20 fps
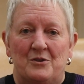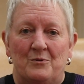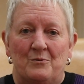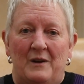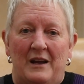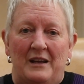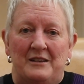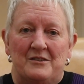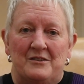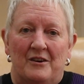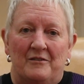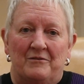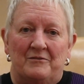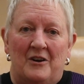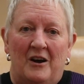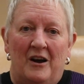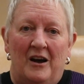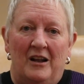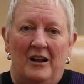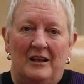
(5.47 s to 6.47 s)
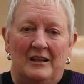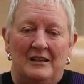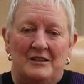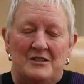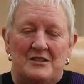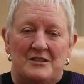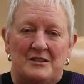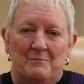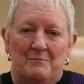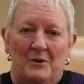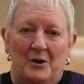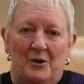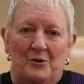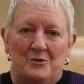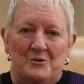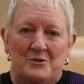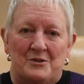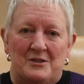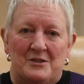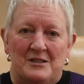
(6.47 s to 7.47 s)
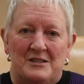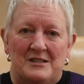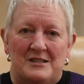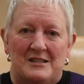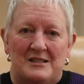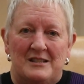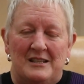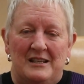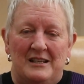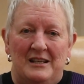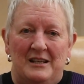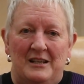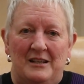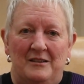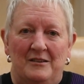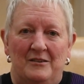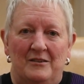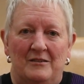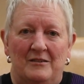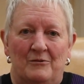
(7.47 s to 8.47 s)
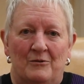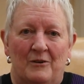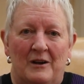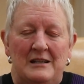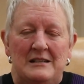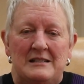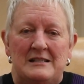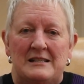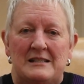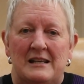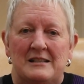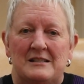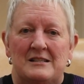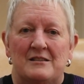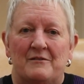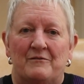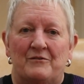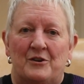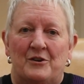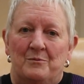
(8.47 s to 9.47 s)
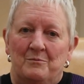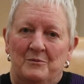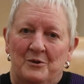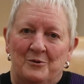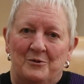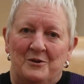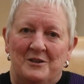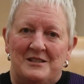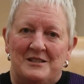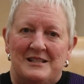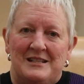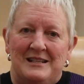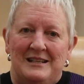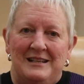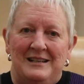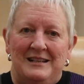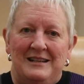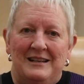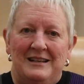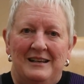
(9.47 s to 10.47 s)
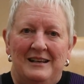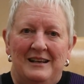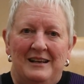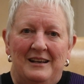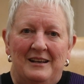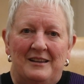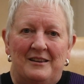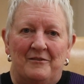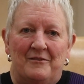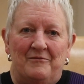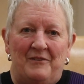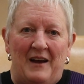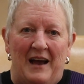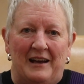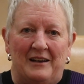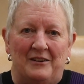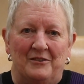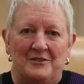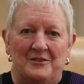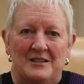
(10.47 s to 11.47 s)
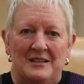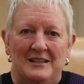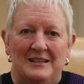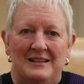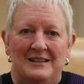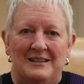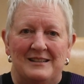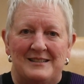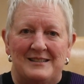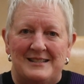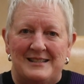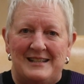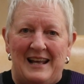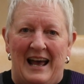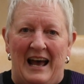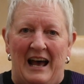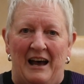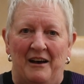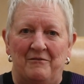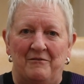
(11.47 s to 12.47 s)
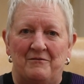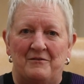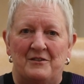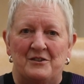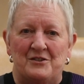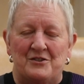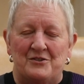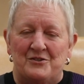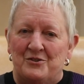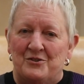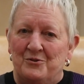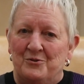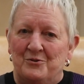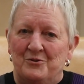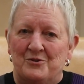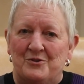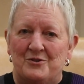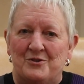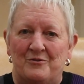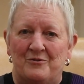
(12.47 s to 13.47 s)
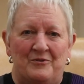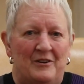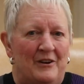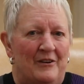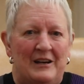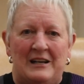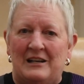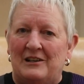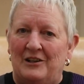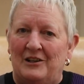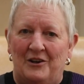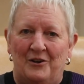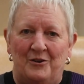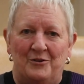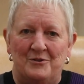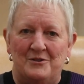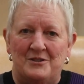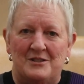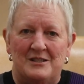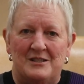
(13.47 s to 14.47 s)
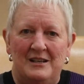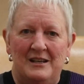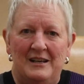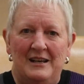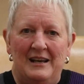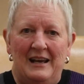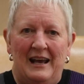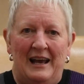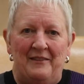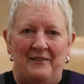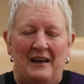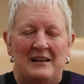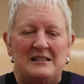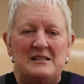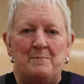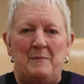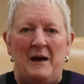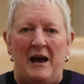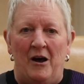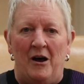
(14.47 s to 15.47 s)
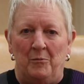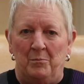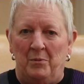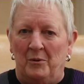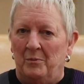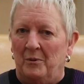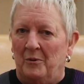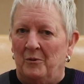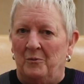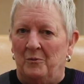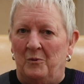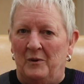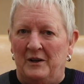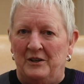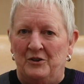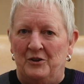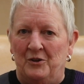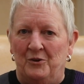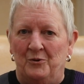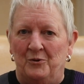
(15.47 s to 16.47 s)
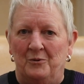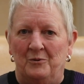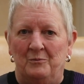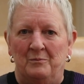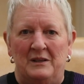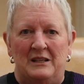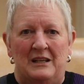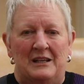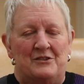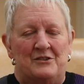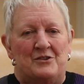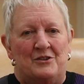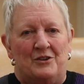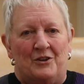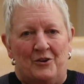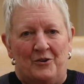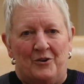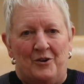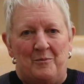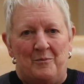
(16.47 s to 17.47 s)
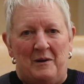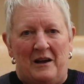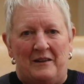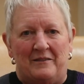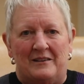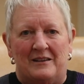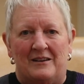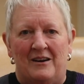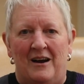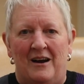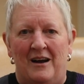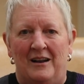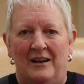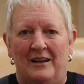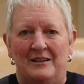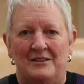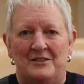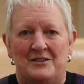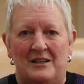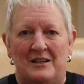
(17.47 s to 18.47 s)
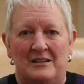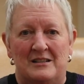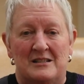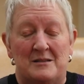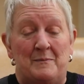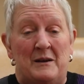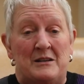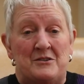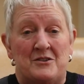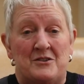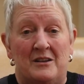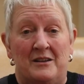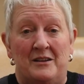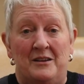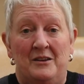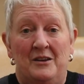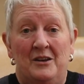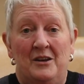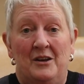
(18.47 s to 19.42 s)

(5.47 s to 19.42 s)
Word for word: to Randolph College most is the great sense of community. The faculty, the staff, the students are very close, and that's palpable when you begin to learn about the college, and especially